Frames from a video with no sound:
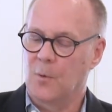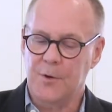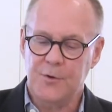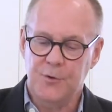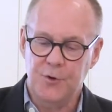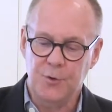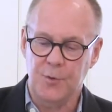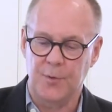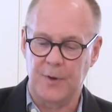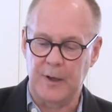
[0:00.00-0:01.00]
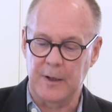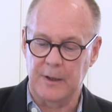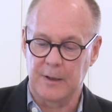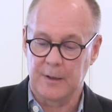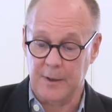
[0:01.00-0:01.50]
What do you think
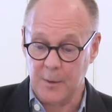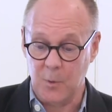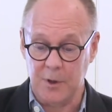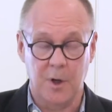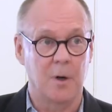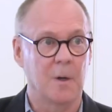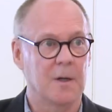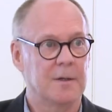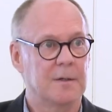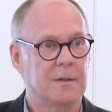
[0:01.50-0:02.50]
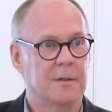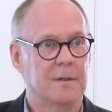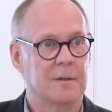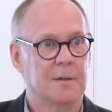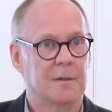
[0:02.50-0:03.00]
they would call
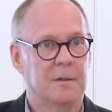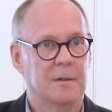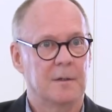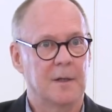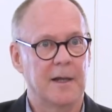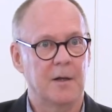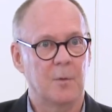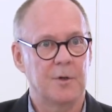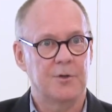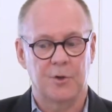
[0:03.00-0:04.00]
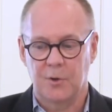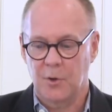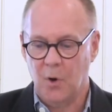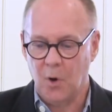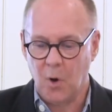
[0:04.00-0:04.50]
it? Language
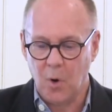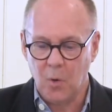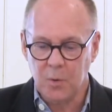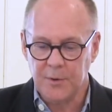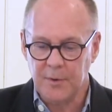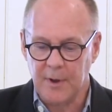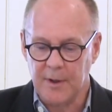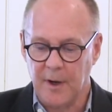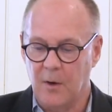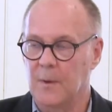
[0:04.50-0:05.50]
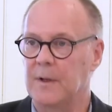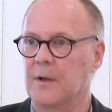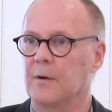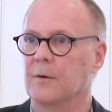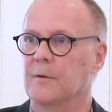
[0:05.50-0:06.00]
older than our
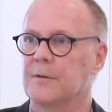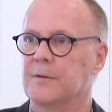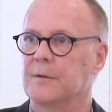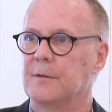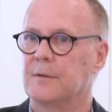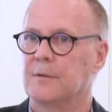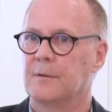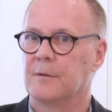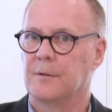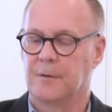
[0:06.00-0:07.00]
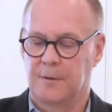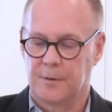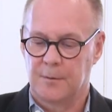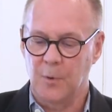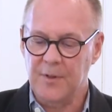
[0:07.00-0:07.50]
ears.
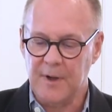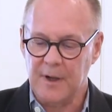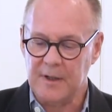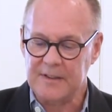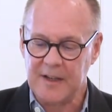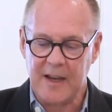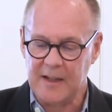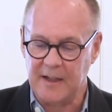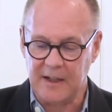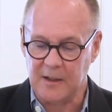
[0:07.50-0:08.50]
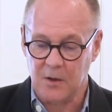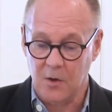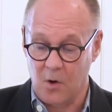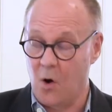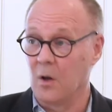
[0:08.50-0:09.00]
Were they saying it
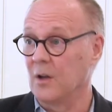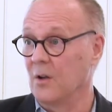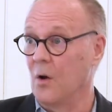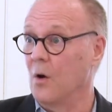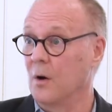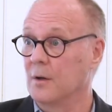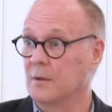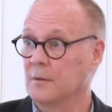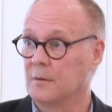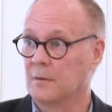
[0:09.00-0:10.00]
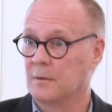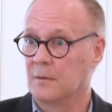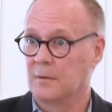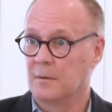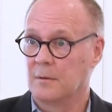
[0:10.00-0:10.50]
all along,
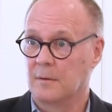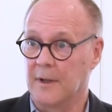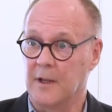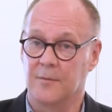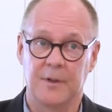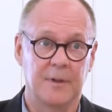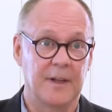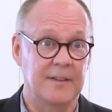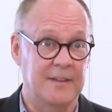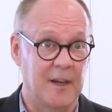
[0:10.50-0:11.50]
even at